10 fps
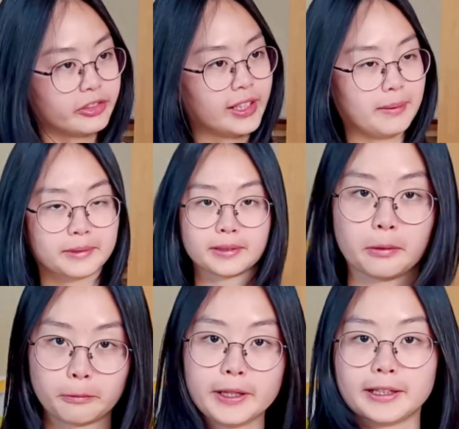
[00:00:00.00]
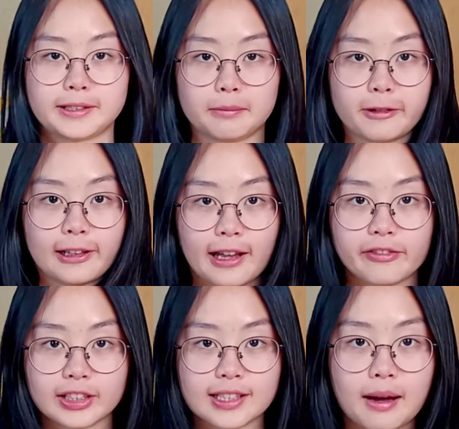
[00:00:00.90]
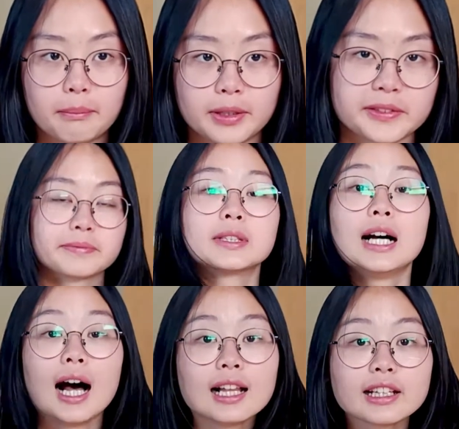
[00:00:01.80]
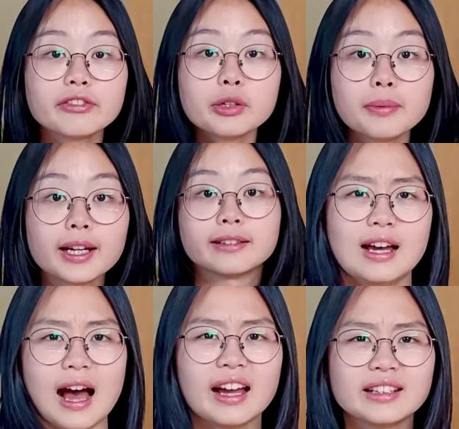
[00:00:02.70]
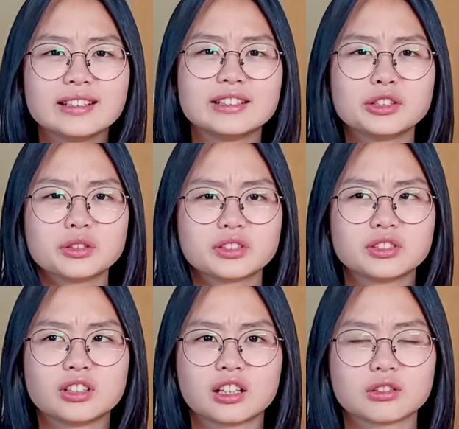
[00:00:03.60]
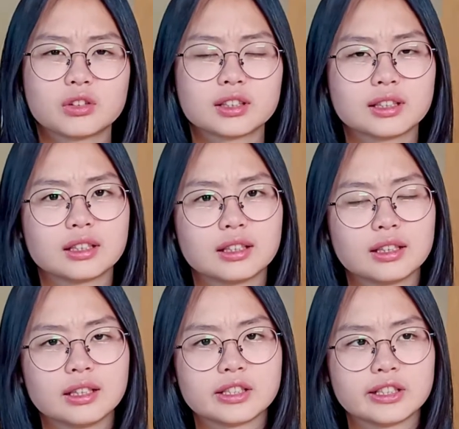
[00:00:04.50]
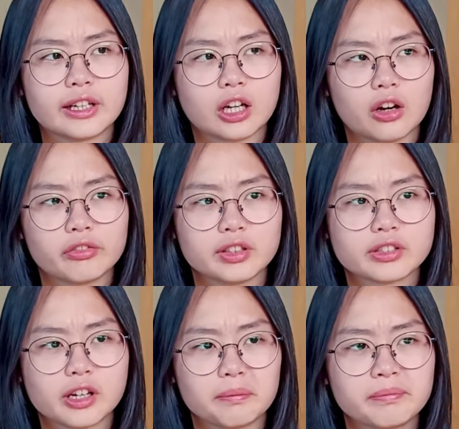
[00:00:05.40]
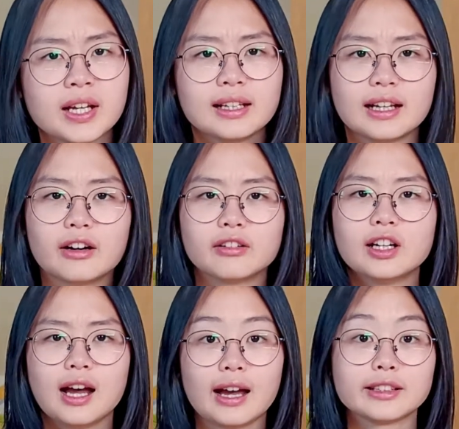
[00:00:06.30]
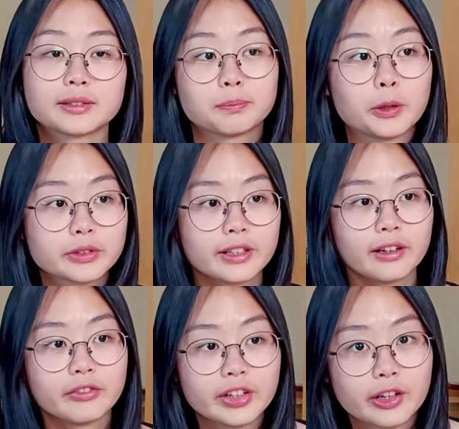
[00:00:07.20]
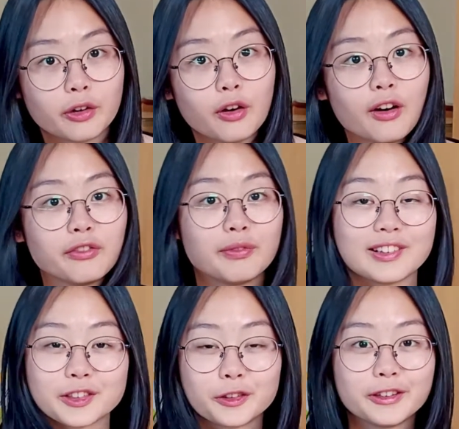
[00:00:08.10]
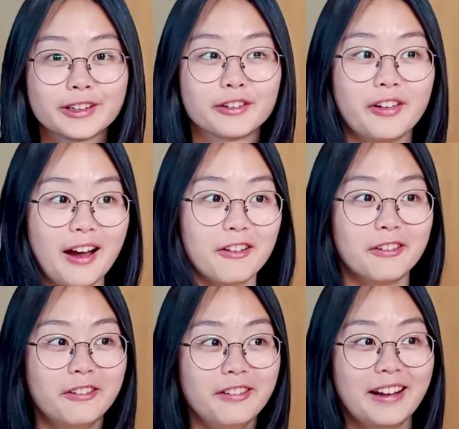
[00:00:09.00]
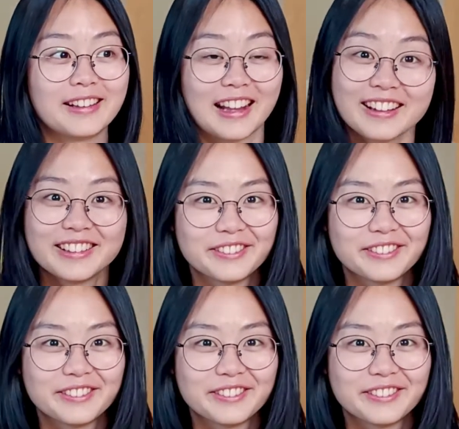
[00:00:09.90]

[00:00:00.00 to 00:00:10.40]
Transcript: tips, we need some real life examples. I'll give you mine. I used to not want an engineering office job. Now, I just posted a video of my story of how I landed